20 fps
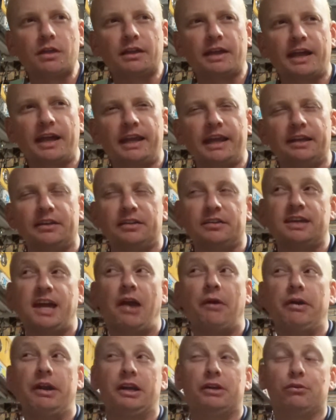Getting it to
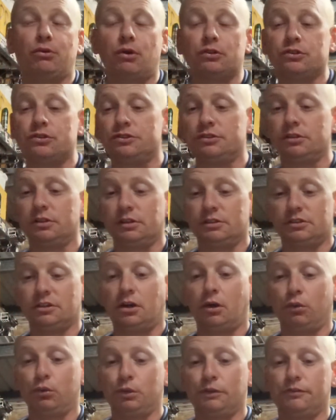carry across it's a
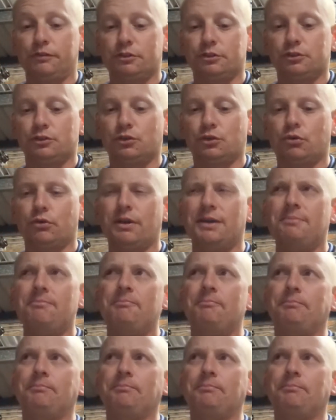whole different story.